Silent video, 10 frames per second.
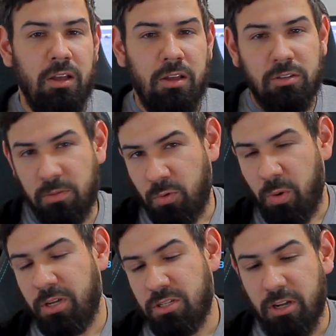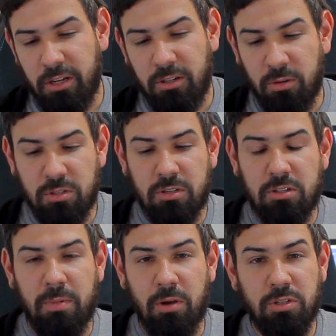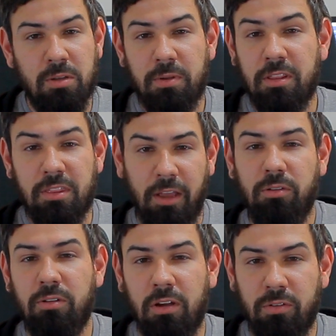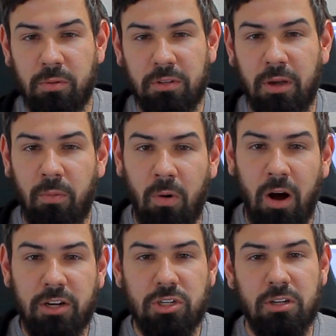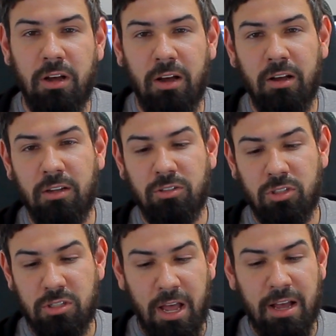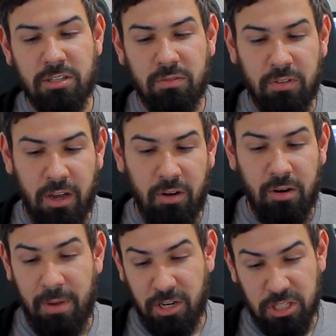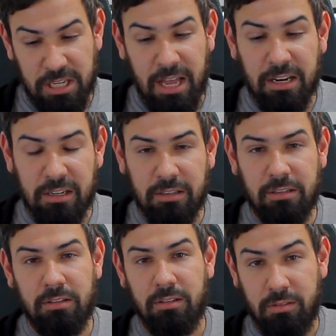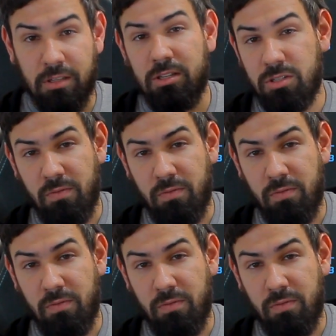Some quick side notes and some housekeeping. Thank you to everyone that watched. Just as of now, and I'm actually editing this